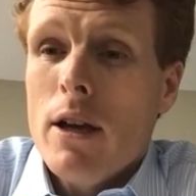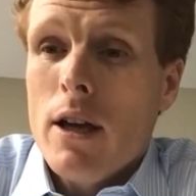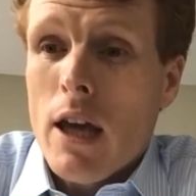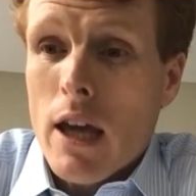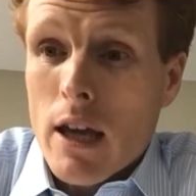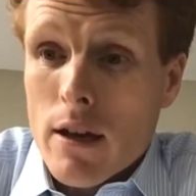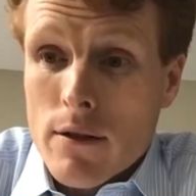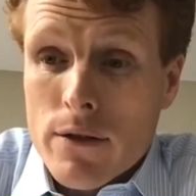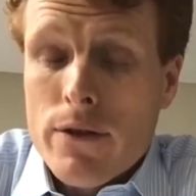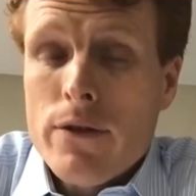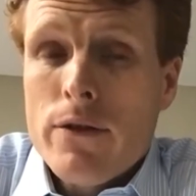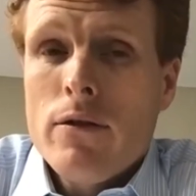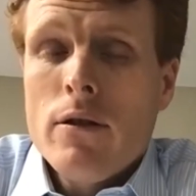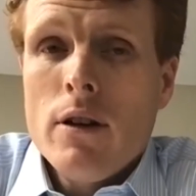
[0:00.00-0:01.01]

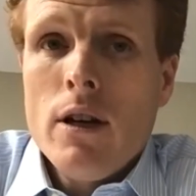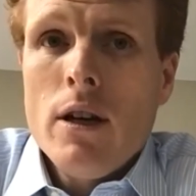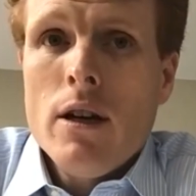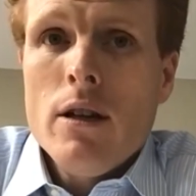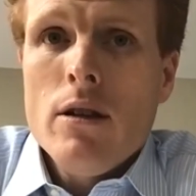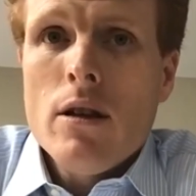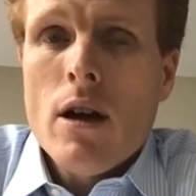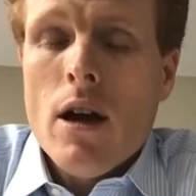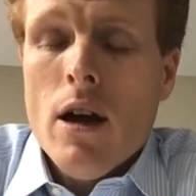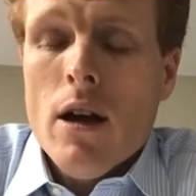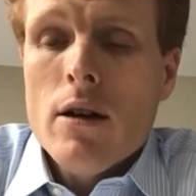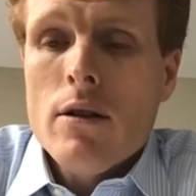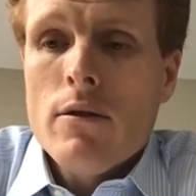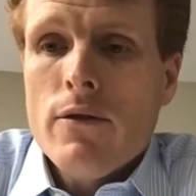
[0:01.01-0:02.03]
If
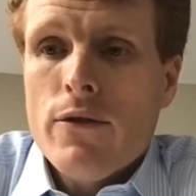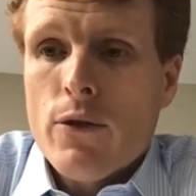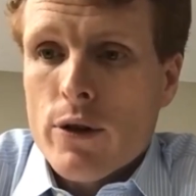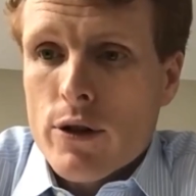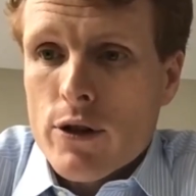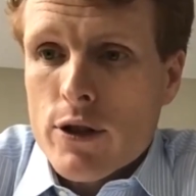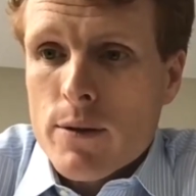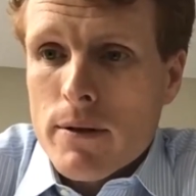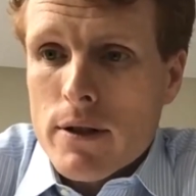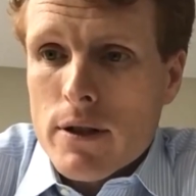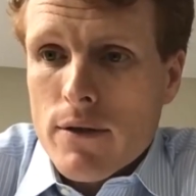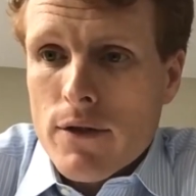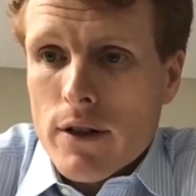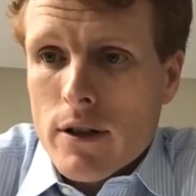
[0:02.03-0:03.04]
for your
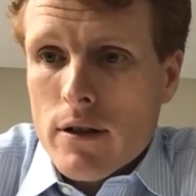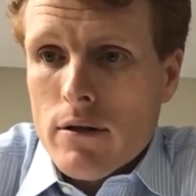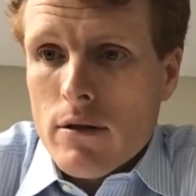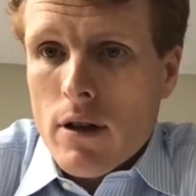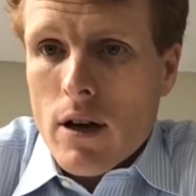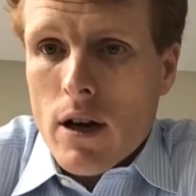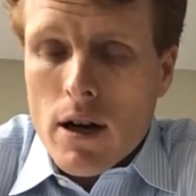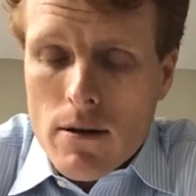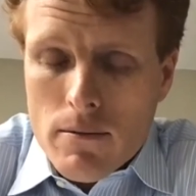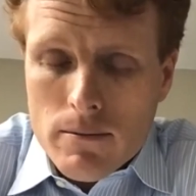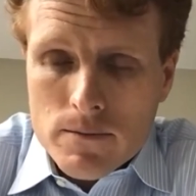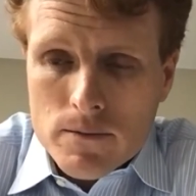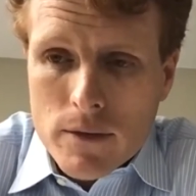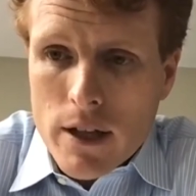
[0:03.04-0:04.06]
specific,
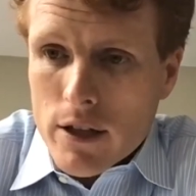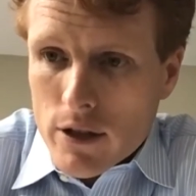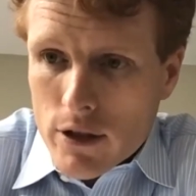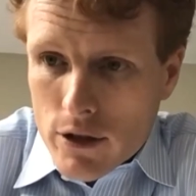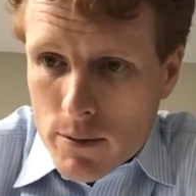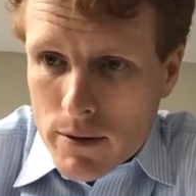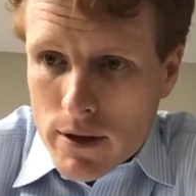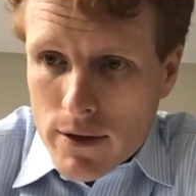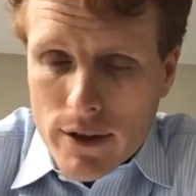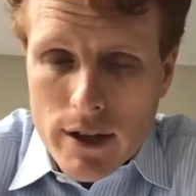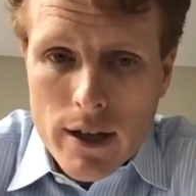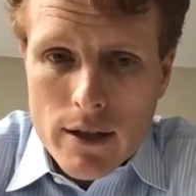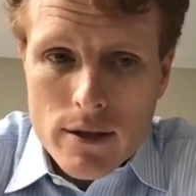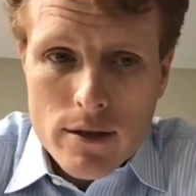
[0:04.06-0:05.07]
in your specific
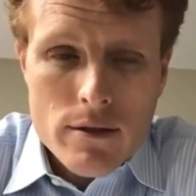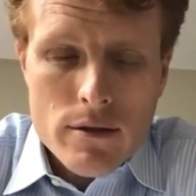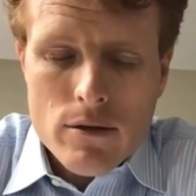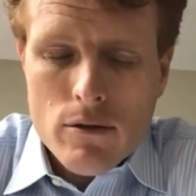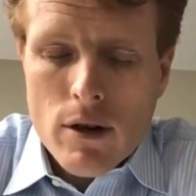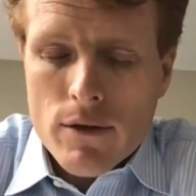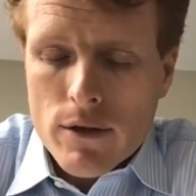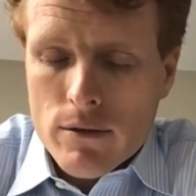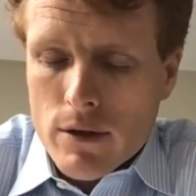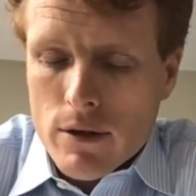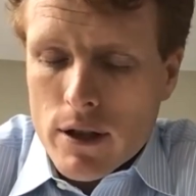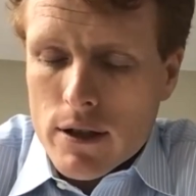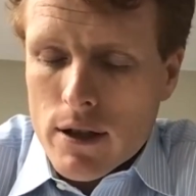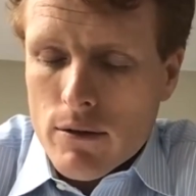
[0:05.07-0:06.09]
case, whoever
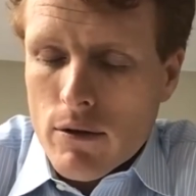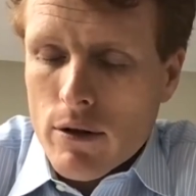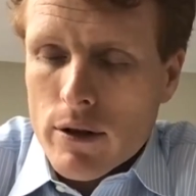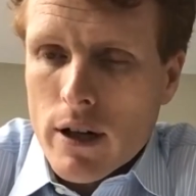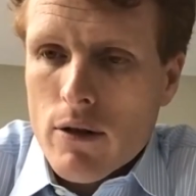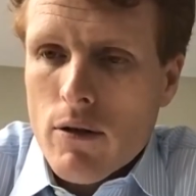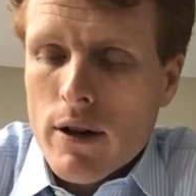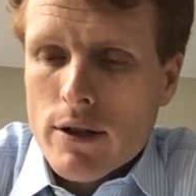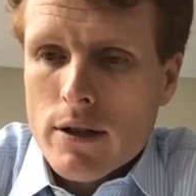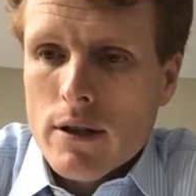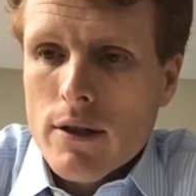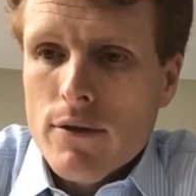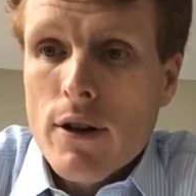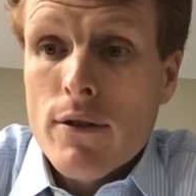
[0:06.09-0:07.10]
it is that wrote that
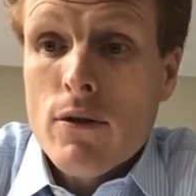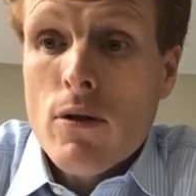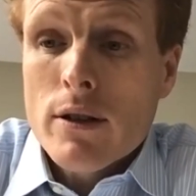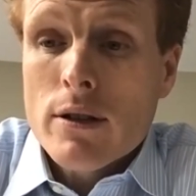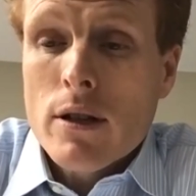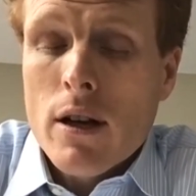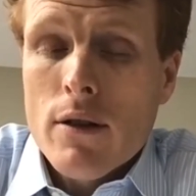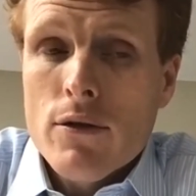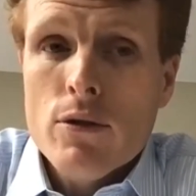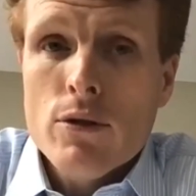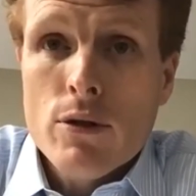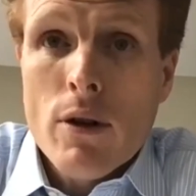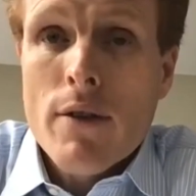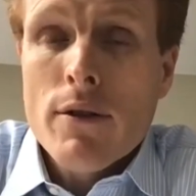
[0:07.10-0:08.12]
question, if you
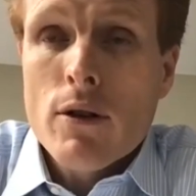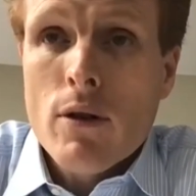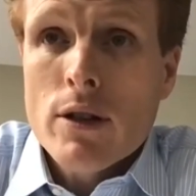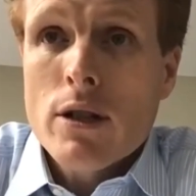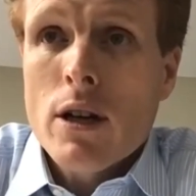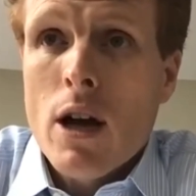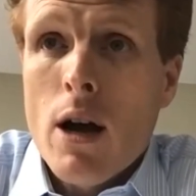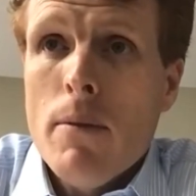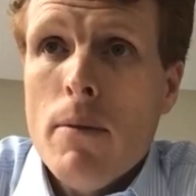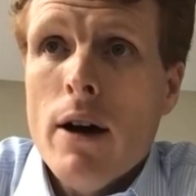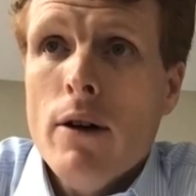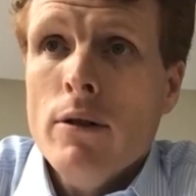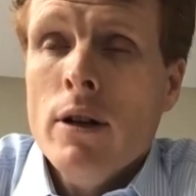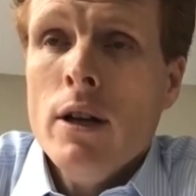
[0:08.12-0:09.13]
do have a question
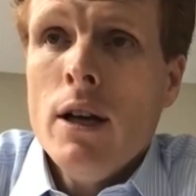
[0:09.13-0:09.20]
about